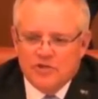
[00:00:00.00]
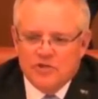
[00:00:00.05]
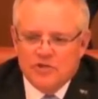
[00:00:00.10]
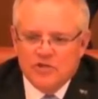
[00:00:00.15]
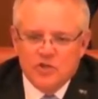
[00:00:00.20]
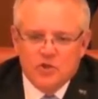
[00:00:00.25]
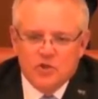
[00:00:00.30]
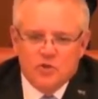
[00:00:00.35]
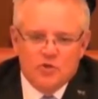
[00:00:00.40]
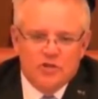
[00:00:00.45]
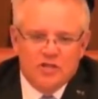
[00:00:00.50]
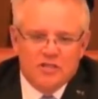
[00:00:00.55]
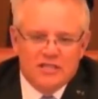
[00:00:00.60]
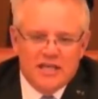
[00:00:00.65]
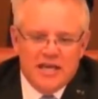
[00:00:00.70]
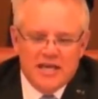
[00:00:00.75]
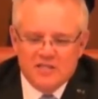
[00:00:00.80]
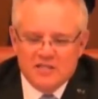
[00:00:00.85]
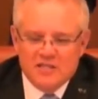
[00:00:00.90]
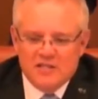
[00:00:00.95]
which has stood
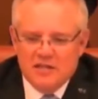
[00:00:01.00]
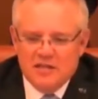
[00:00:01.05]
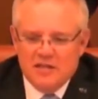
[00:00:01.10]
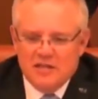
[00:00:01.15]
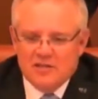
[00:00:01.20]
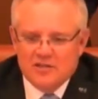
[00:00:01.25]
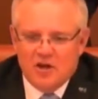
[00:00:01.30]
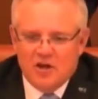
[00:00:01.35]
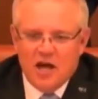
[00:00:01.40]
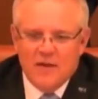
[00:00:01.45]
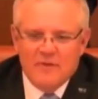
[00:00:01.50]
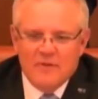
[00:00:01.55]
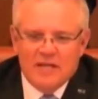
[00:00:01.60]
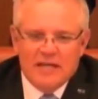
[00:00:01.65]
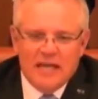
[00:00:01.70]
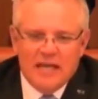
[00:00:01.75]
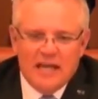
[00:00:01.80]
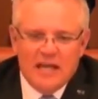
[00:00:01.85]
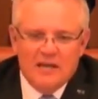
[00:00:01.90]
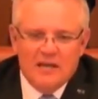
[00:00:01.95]
the test
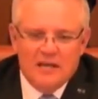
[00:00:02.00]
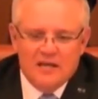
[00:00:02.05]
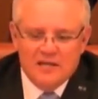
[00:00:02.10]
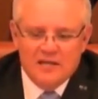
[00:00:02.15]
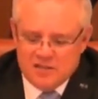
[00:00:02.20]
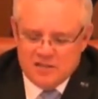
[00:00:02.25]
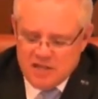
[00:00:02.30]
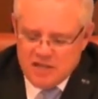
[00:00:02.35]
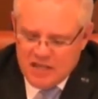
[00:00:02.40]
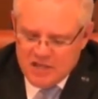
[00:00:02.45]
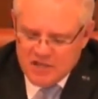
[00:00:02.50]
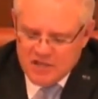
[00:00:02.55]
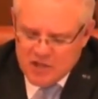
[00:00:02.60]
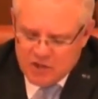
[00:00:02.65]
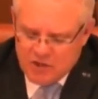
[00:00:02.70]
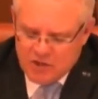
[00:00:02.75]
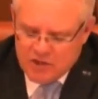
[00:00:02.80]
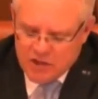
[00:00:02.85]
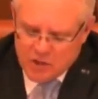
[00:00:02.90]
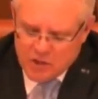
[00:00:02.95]
time and again, and
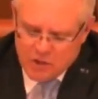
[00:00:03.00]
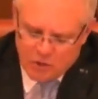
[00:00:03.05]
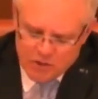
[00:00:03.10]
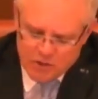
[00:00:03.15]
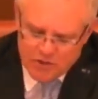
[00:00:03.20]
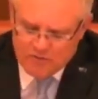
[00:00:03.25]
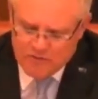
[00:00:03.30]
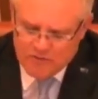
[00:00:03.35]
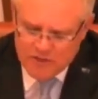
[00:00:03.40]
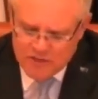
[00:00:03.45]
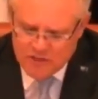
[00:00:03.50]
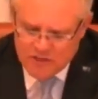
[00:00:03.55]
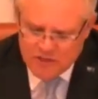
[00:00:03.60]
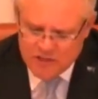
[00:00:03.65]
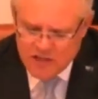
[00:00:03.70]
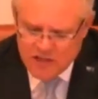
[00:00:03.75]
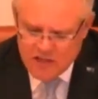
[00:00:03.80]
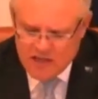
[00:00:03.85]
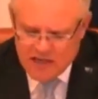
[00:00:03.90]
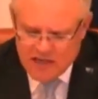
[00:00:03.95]
is during the course of
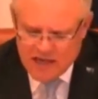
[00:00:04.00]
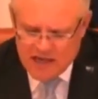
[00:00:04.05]
this